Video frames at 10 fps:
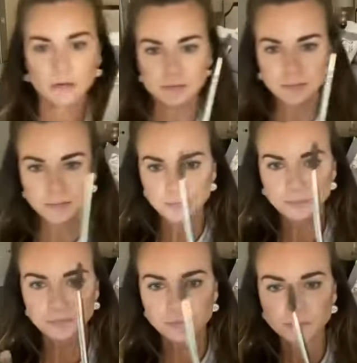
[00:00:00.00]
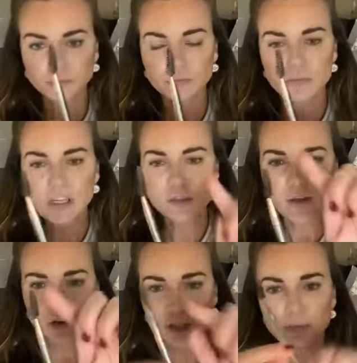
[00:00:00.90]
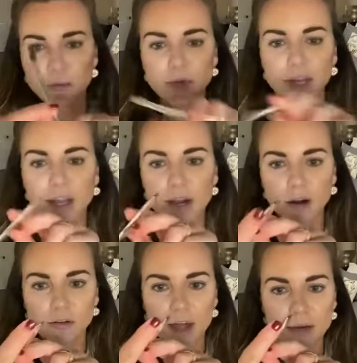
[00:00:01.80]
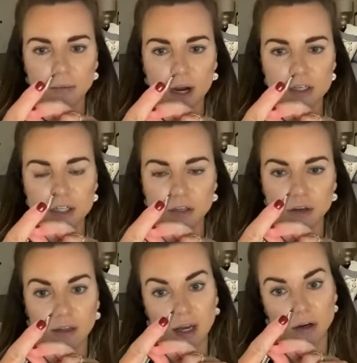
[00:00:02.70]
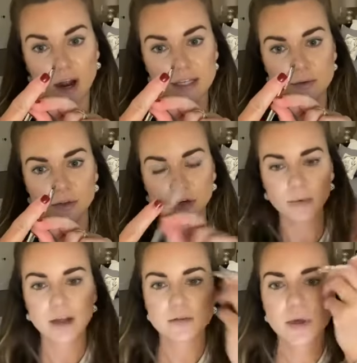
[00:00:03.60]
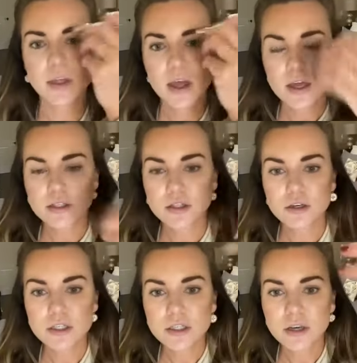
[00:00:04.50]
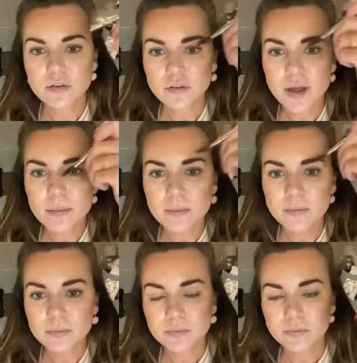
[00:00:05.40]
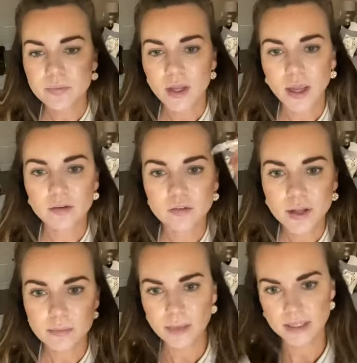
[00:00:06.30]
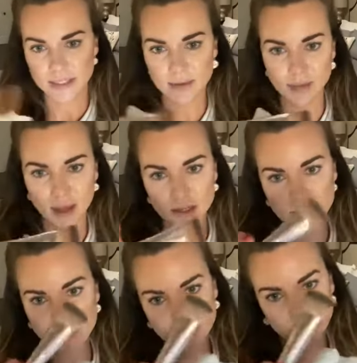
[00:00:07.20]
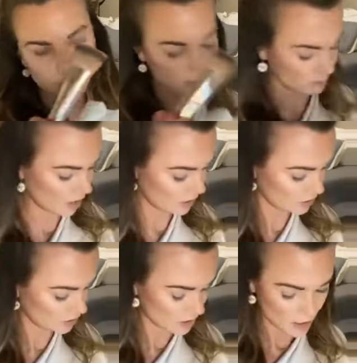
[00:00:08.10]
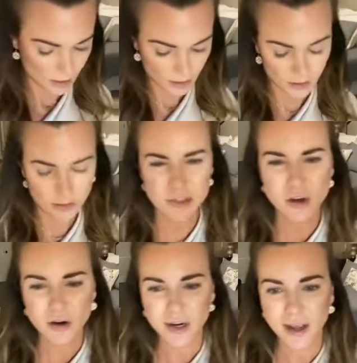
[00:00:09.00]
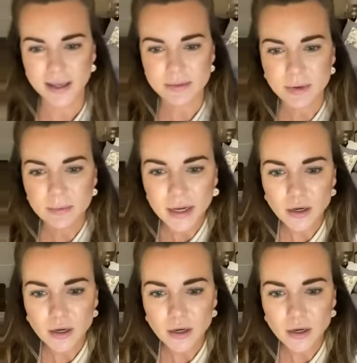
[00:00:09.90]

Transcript: so we have our spoolie and our line brush that you can line your eyes with, your brows with. So you're just gonna flip, and same thing I just did with this brush. And I'm sorry guys, but my